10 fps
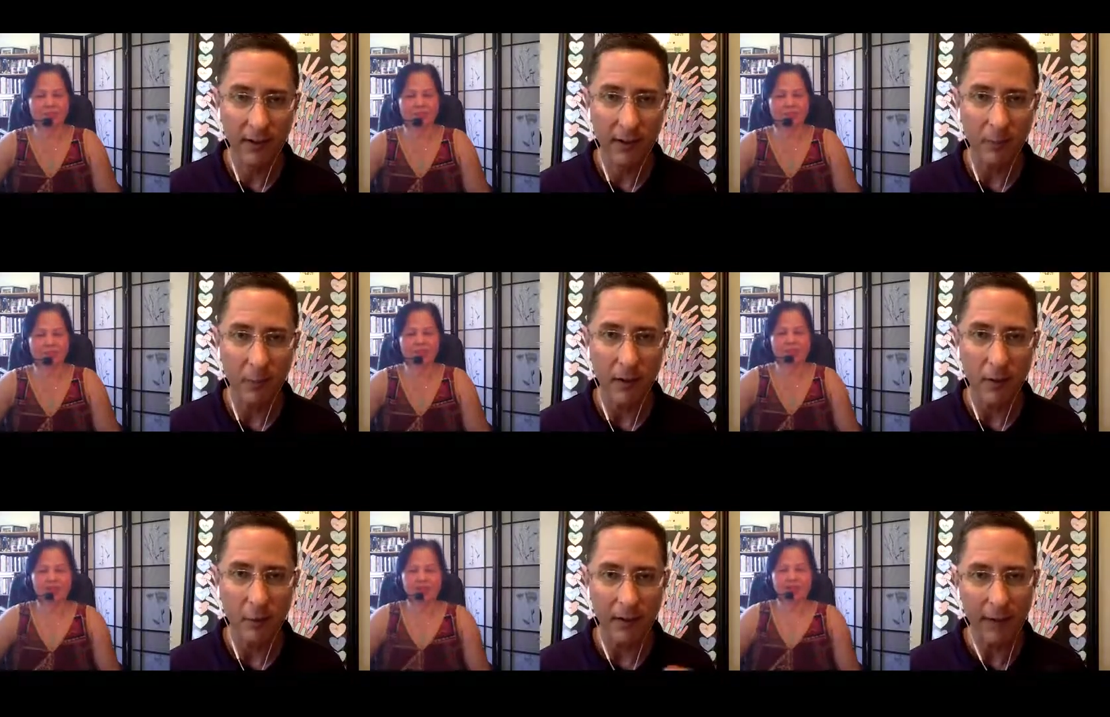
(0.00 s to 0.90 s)
Speaker 1: Uh, but
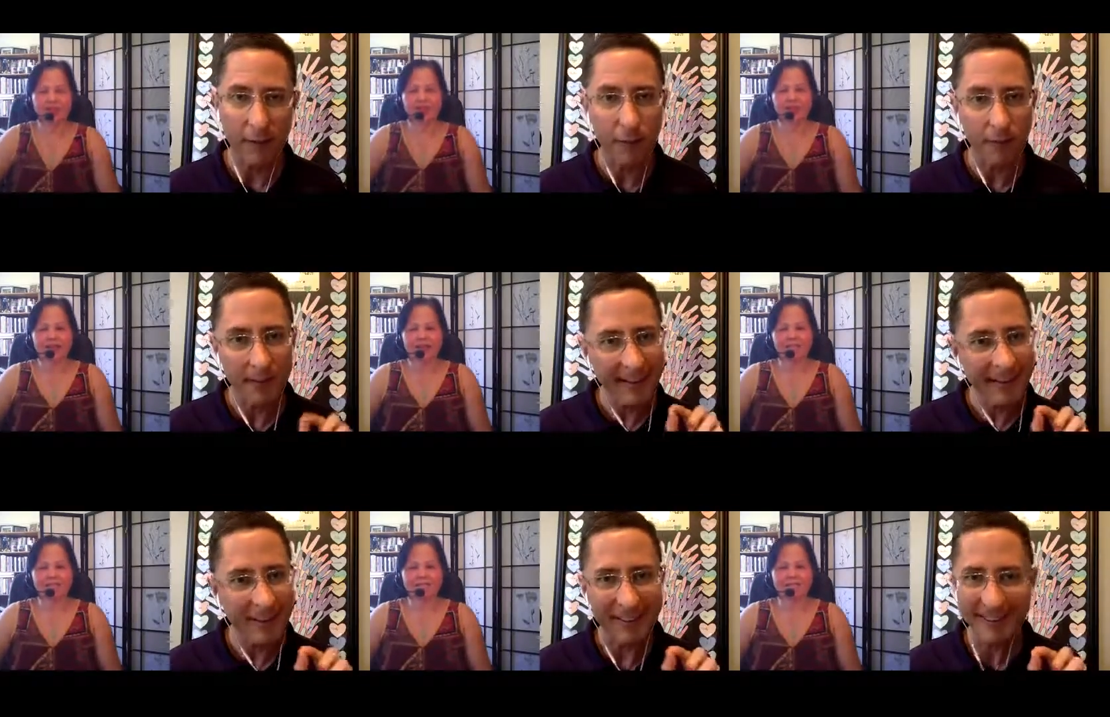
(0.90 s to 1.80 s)
but that
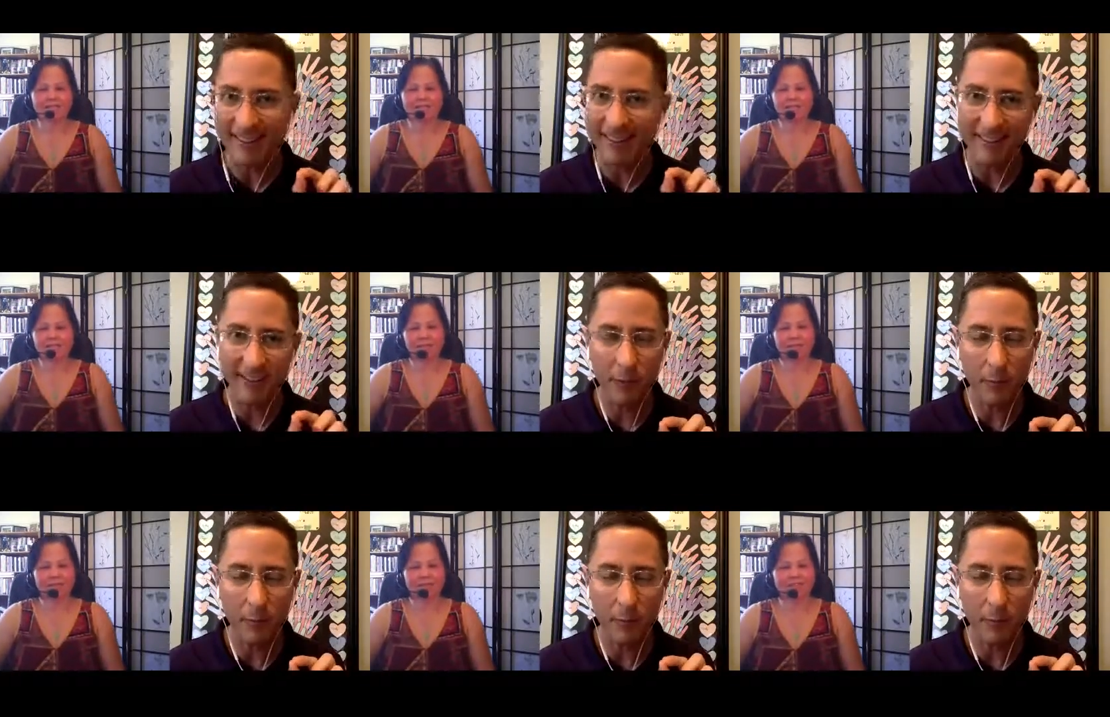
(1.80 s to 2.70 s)
it yeah,
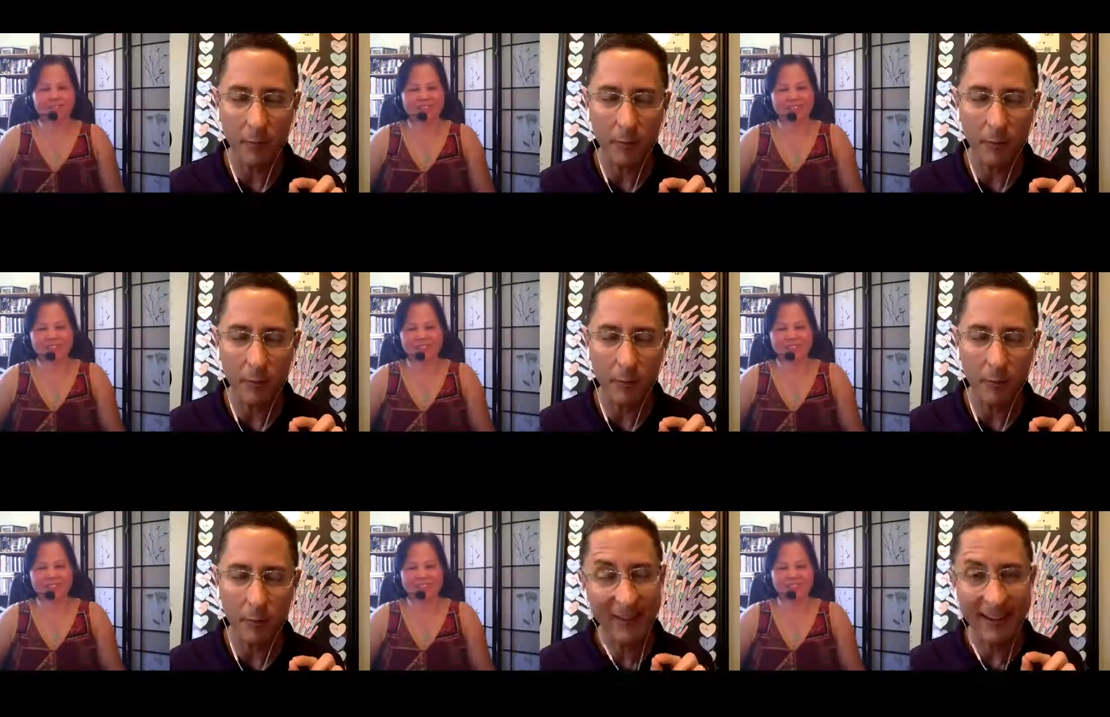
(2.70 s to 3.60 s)
sometimes it's so
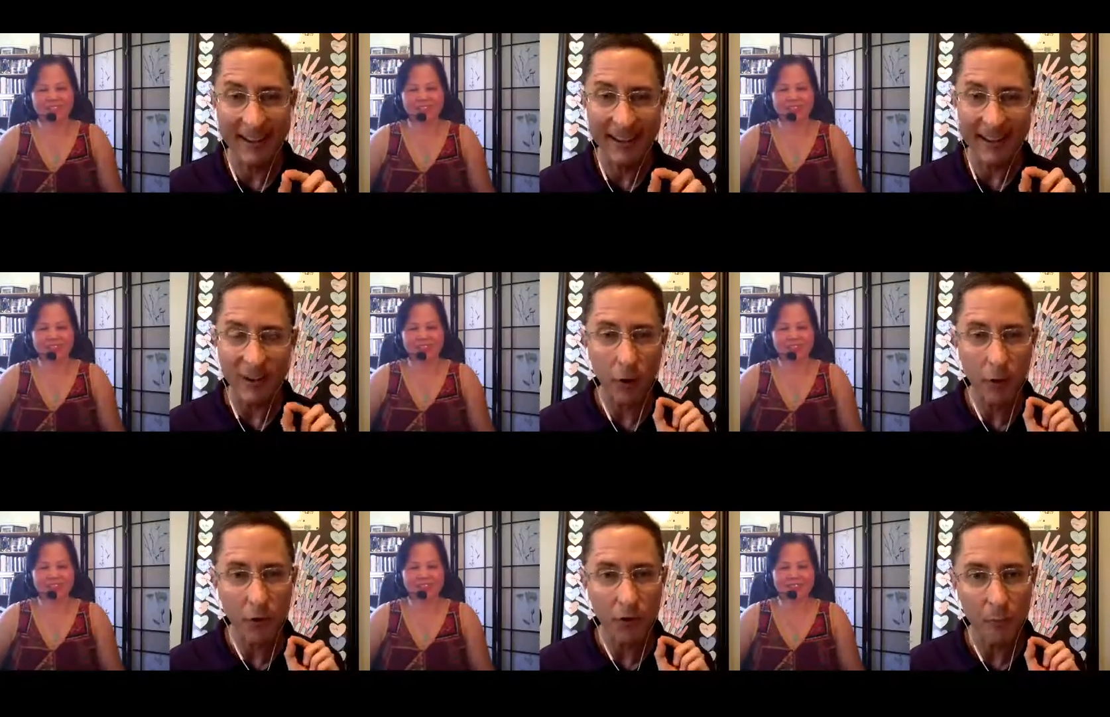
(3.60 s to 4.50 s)
close it's
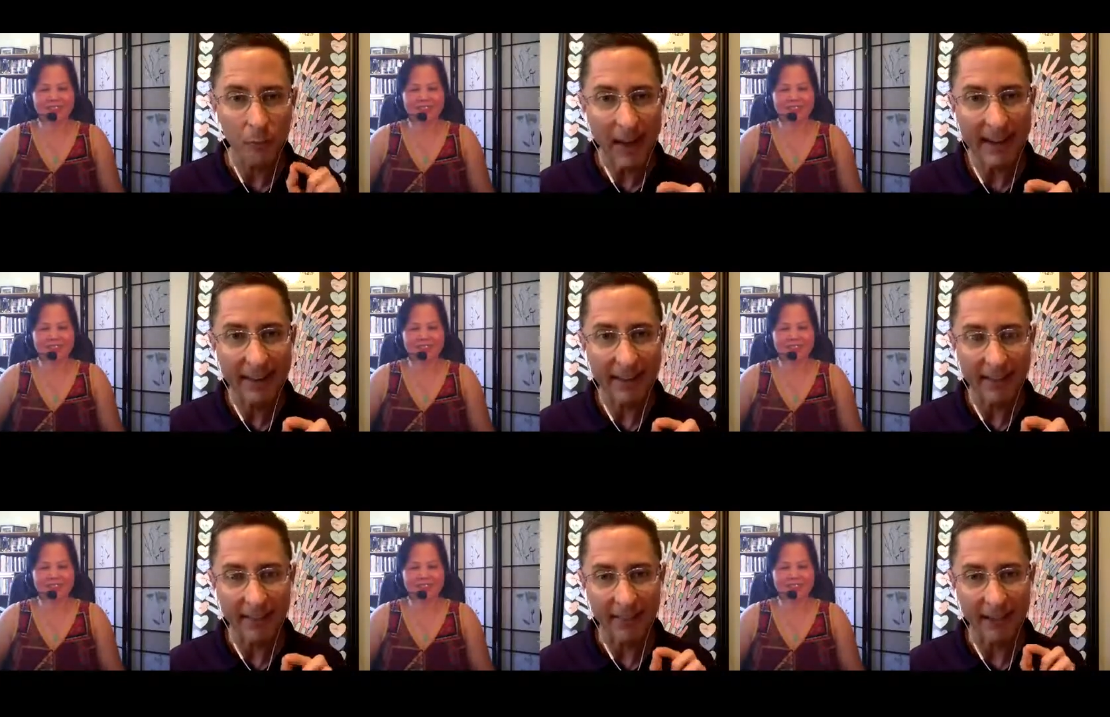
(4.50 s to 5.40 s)
almost
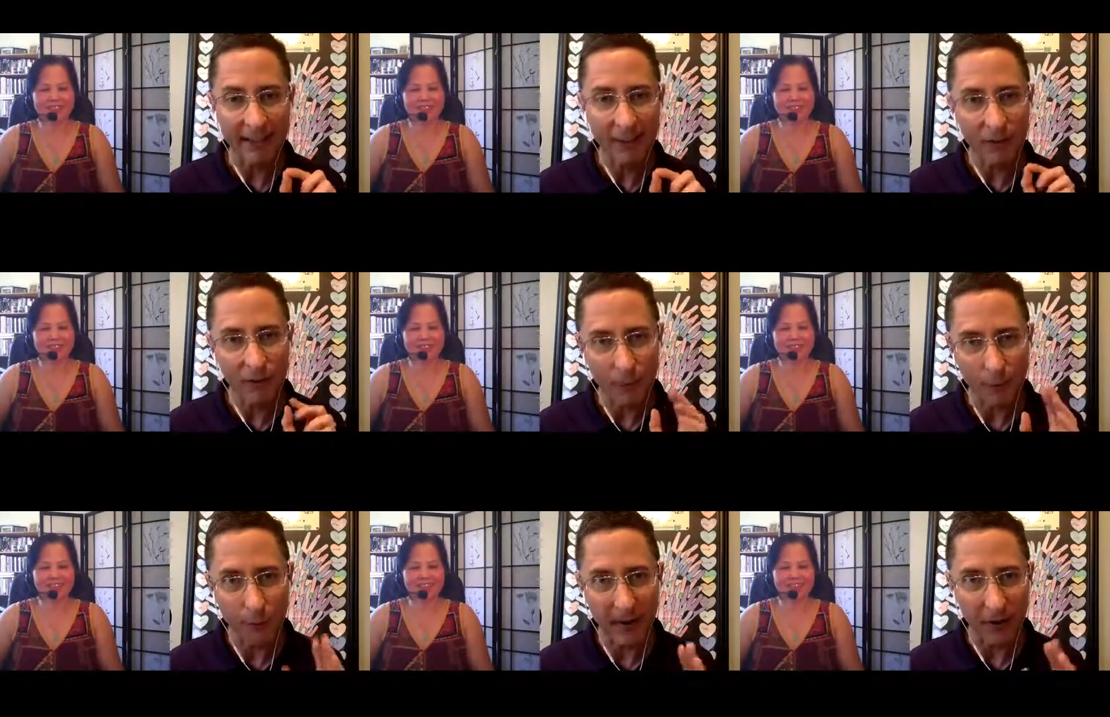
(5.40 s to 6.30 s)
maddening that to
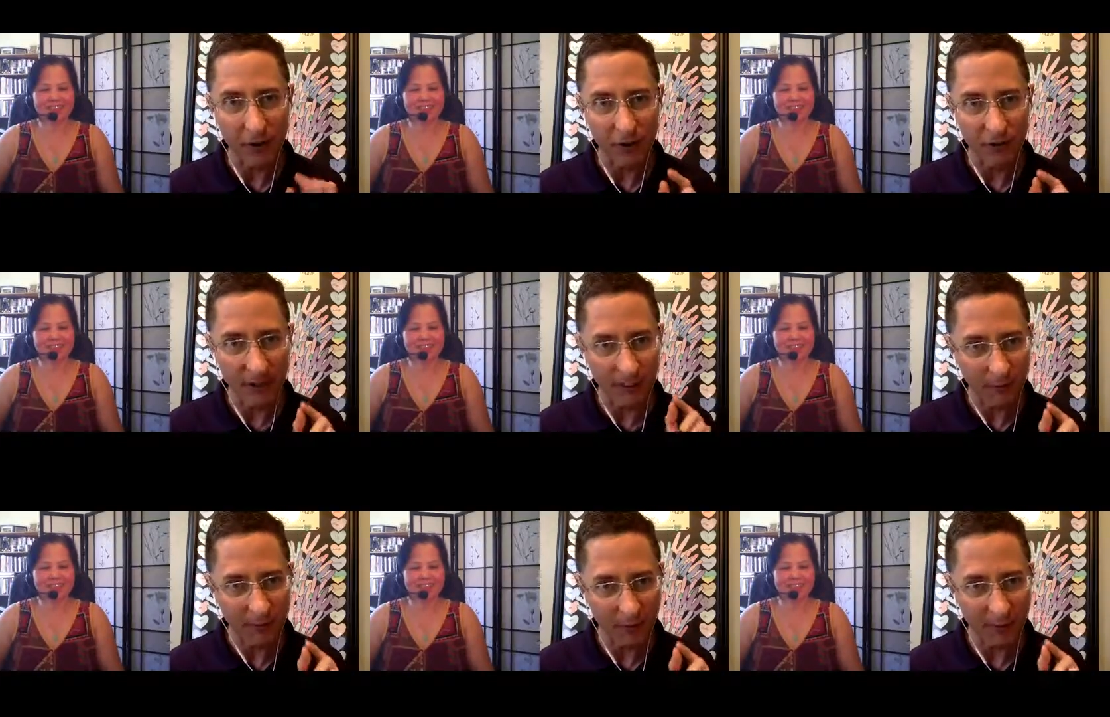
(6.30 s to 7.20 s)
fail if,
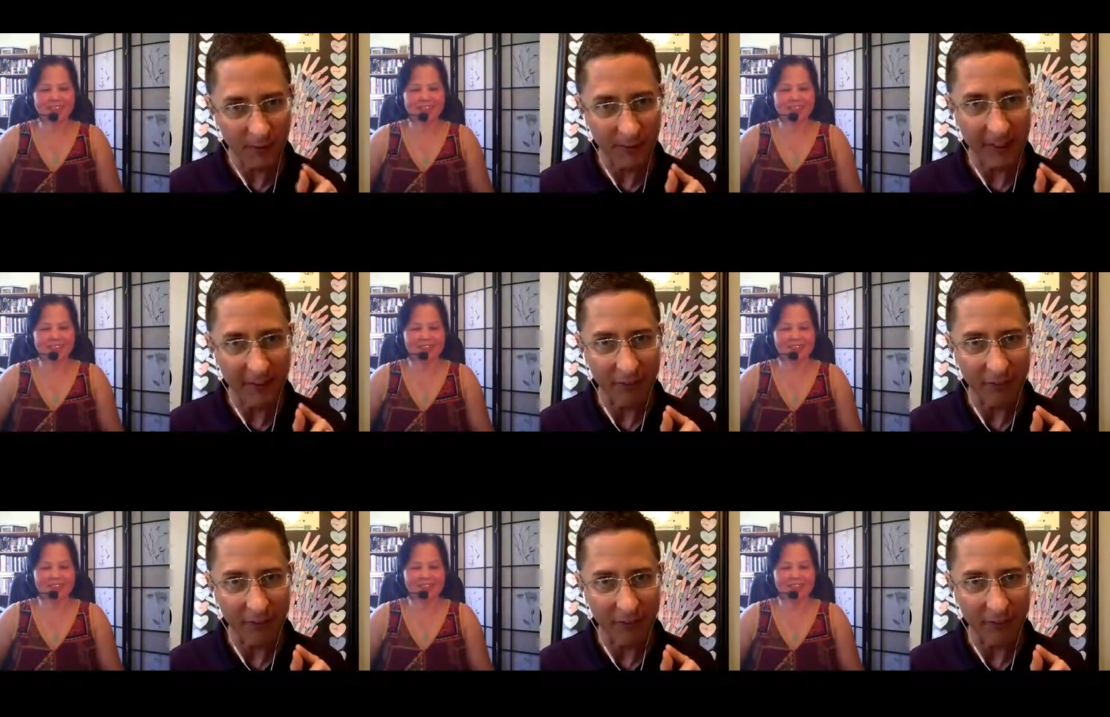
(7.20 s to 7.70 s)
if it's that